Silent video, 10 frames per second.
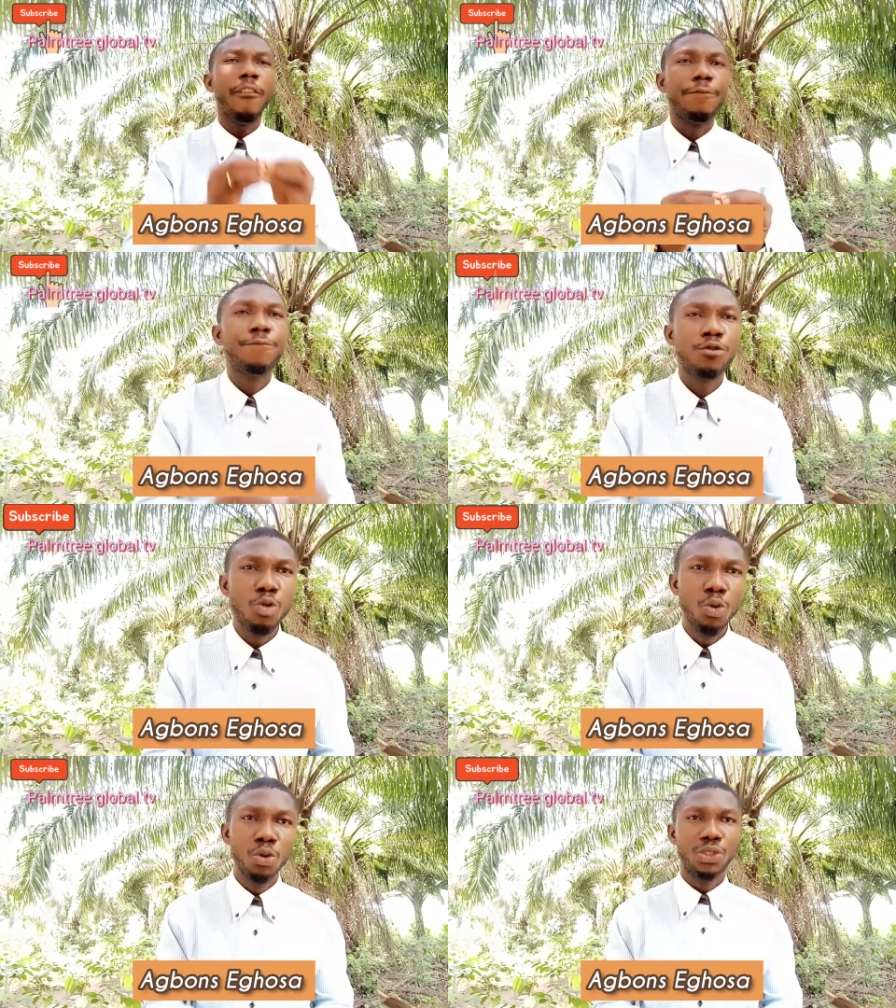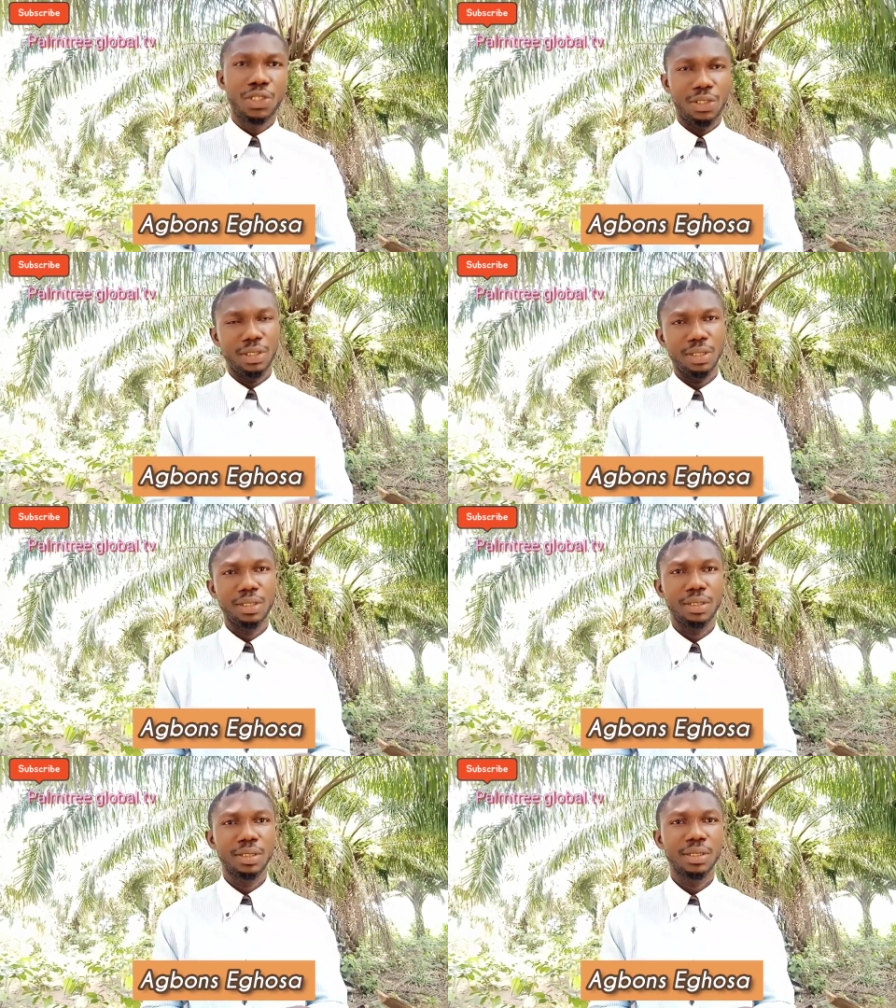I am telling you, don't need
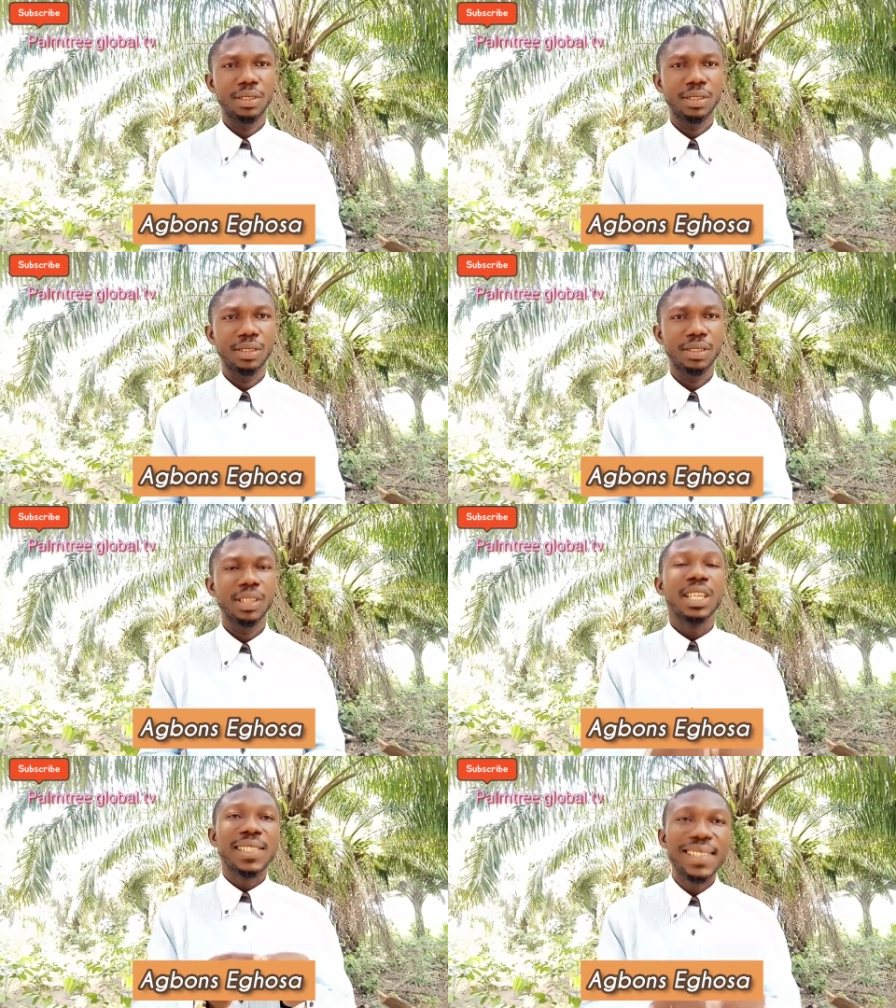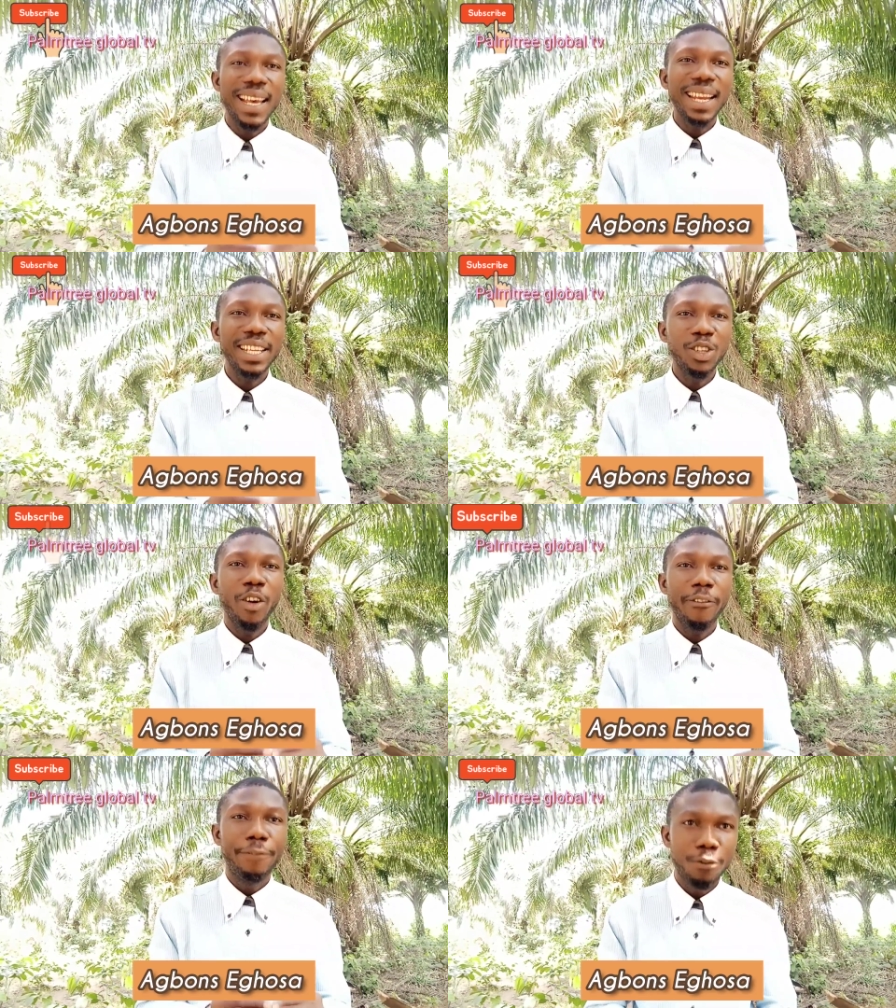you don't need profession to put
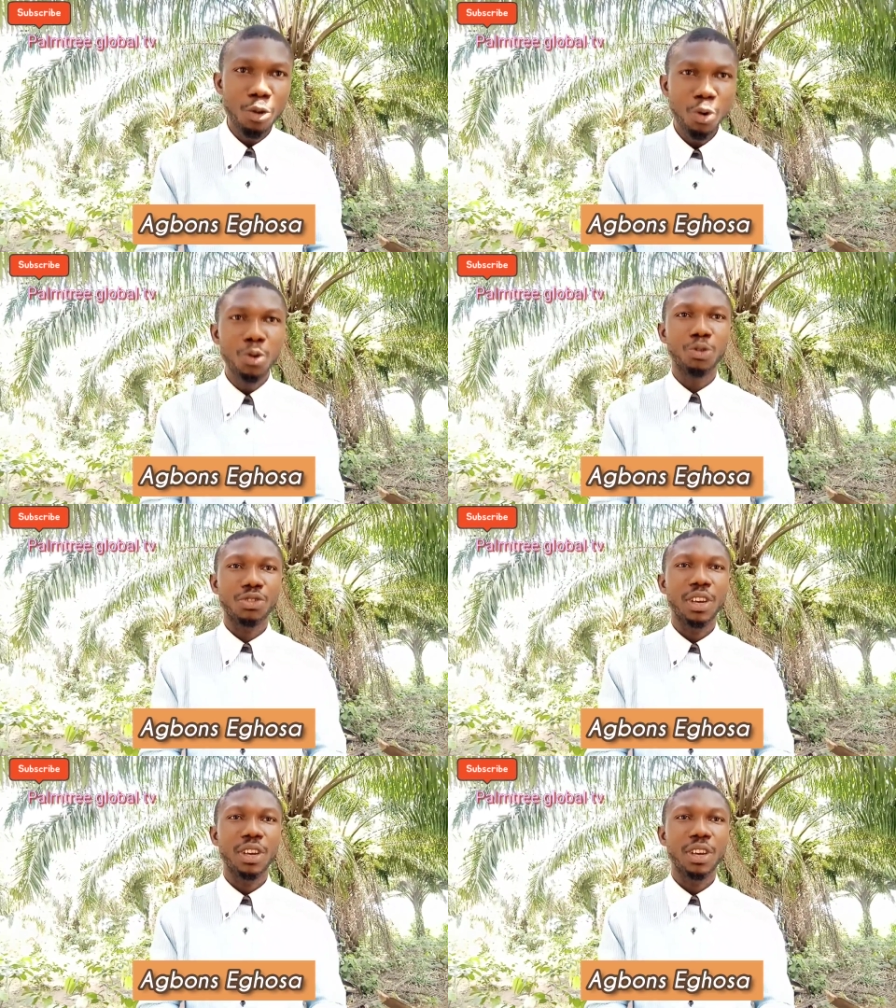you through with this.